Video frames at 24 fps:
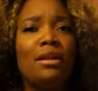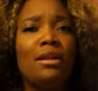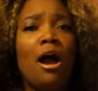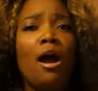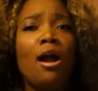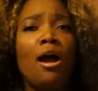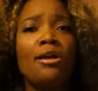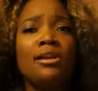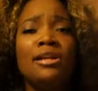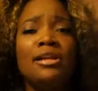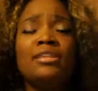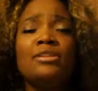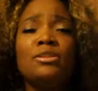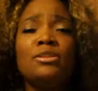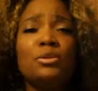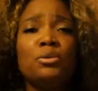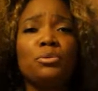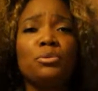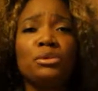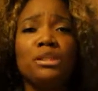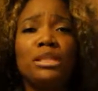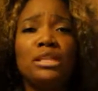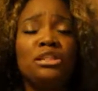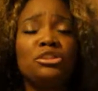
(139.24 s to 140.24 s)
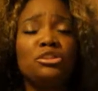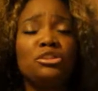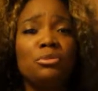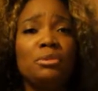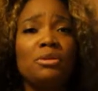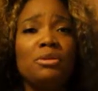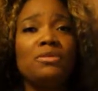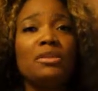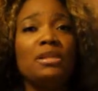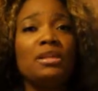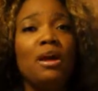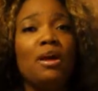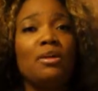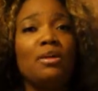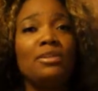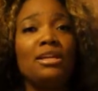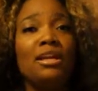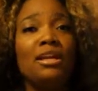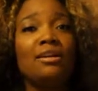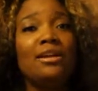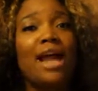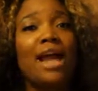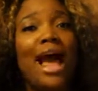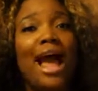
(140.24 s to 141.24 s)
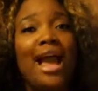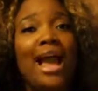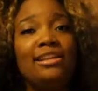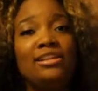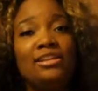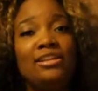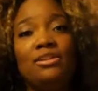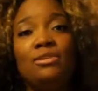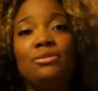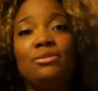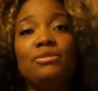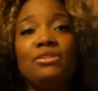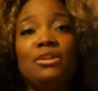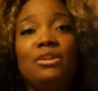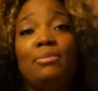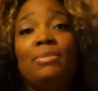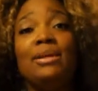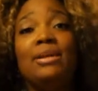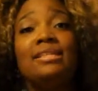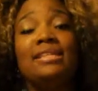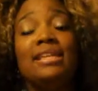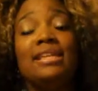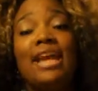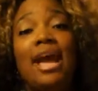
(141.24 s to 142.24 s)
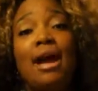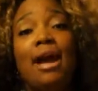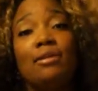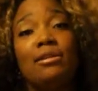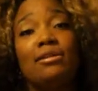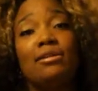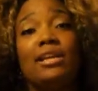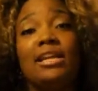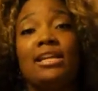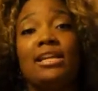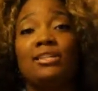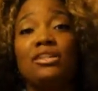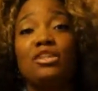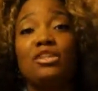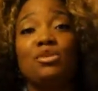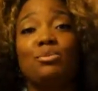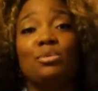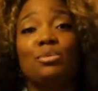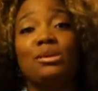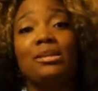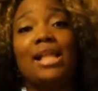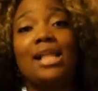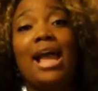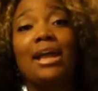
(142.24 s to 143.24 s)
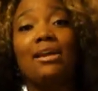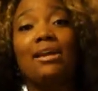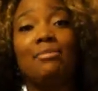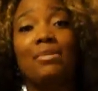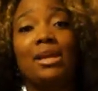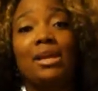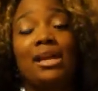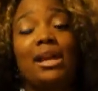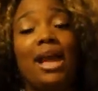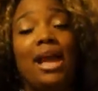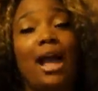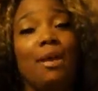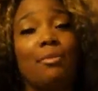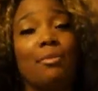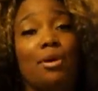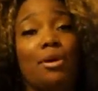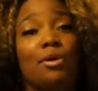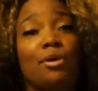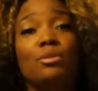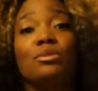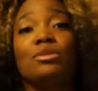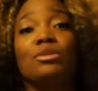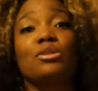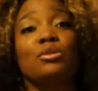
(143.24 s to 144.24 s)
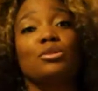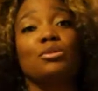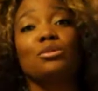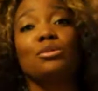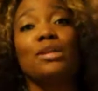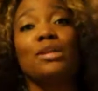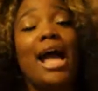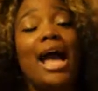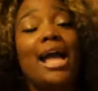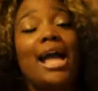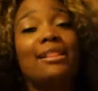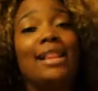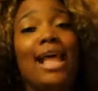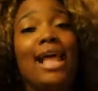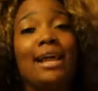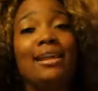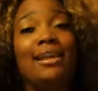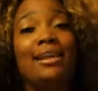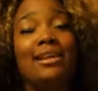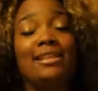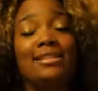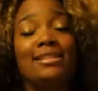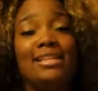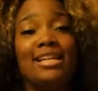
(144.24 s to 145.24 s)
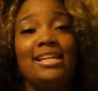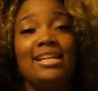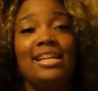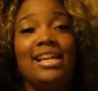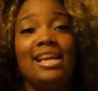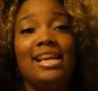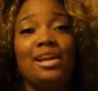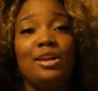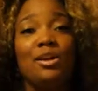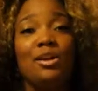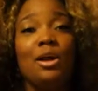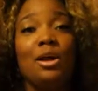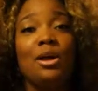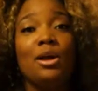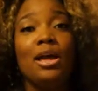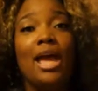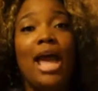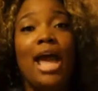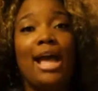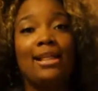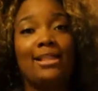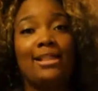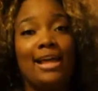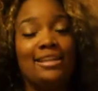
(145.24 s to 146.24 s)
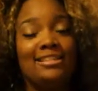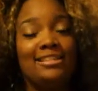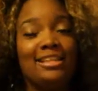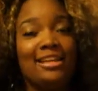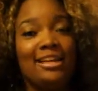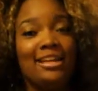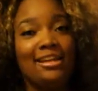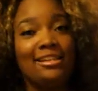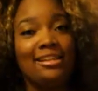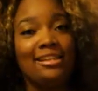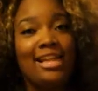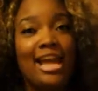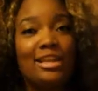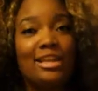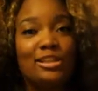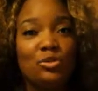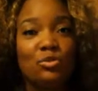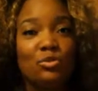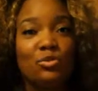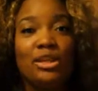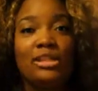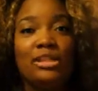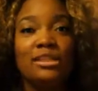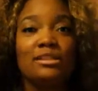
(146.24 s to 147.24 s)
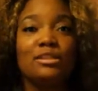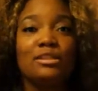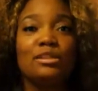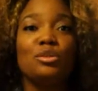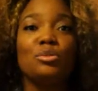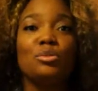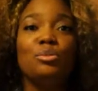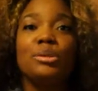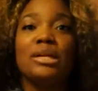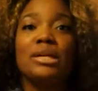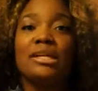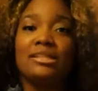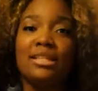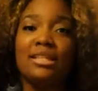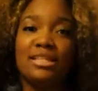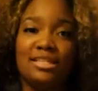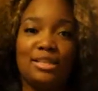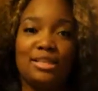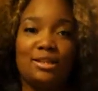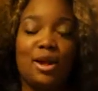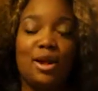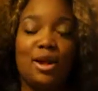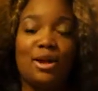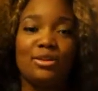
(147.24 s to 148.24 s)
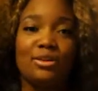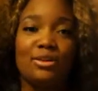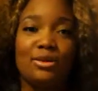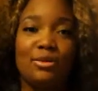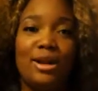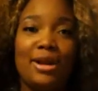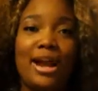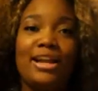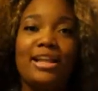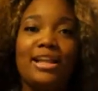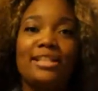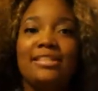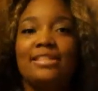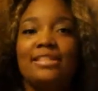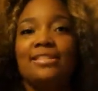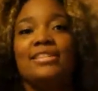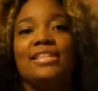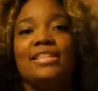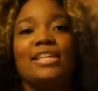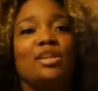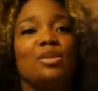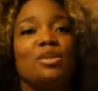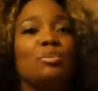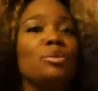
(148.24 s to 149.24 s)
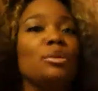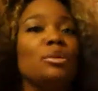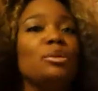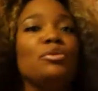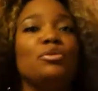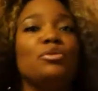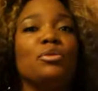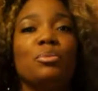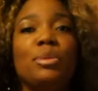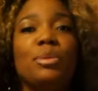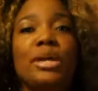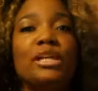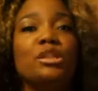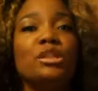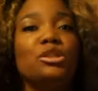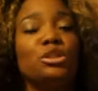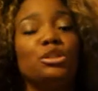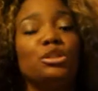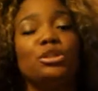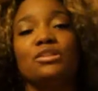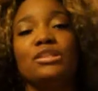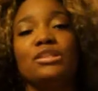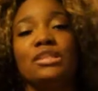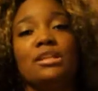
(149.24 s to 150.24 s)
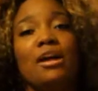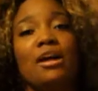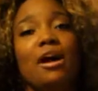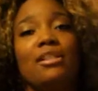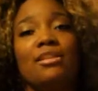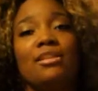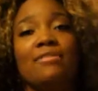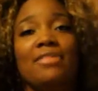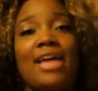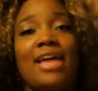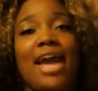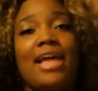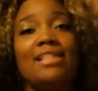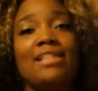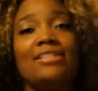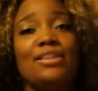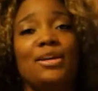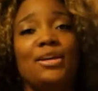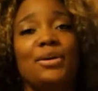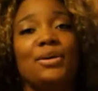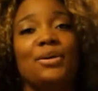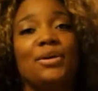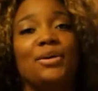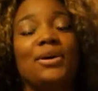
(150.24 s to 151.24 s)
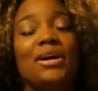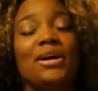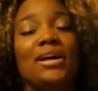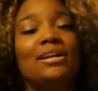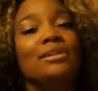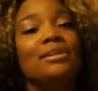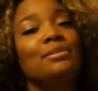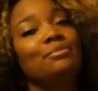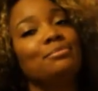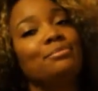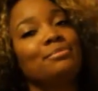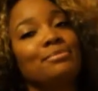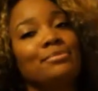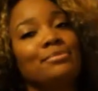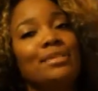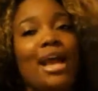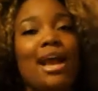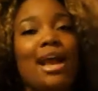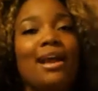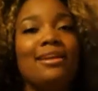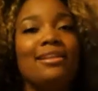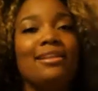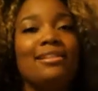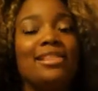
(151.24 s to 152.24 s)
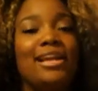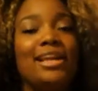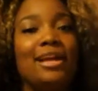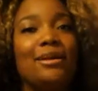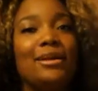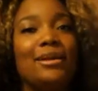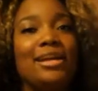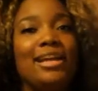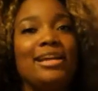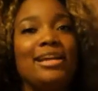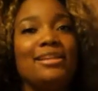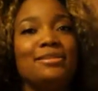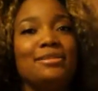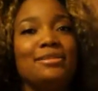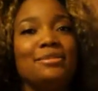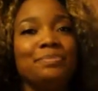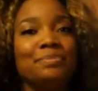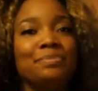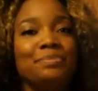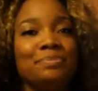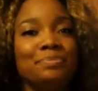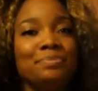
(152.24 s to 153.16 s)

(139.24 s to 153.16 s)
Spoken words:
Artists who release your music only on iTunes, you're missing out on a consumer like me. I'm old school. I like a CD. I like to collect and read the little booklets and all the credits and see your beautiful pictures and all of that. So there it is.